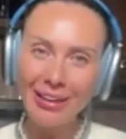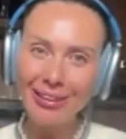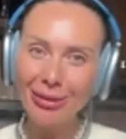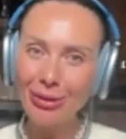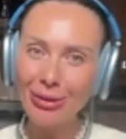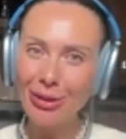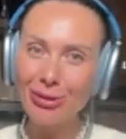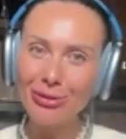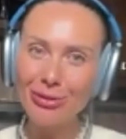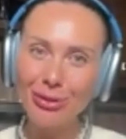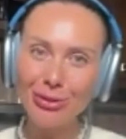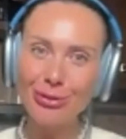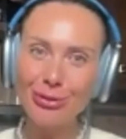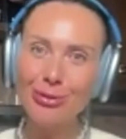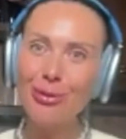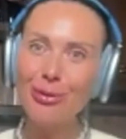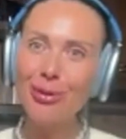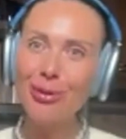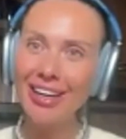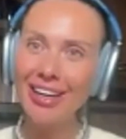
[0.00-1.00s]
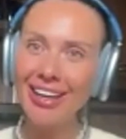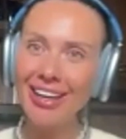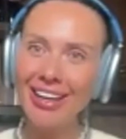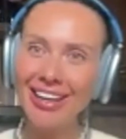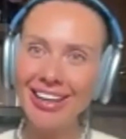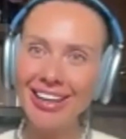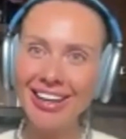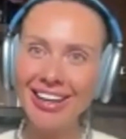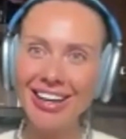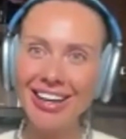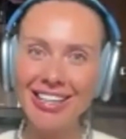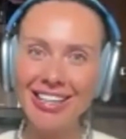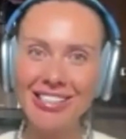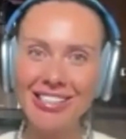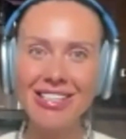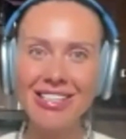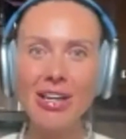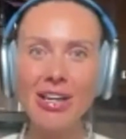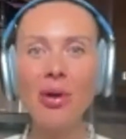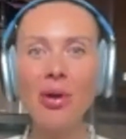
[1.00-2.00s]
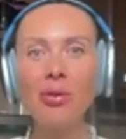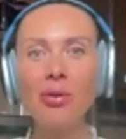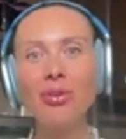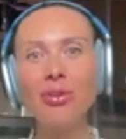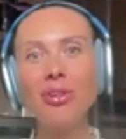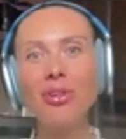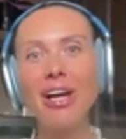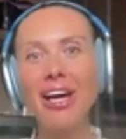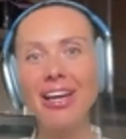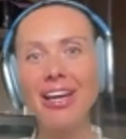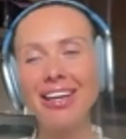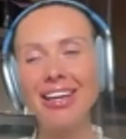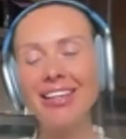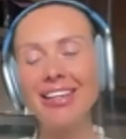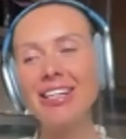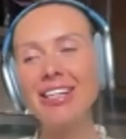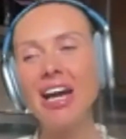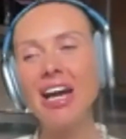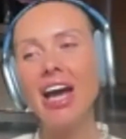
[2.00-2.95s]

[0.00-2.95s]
You can talk to Iryna AI, see how you like it,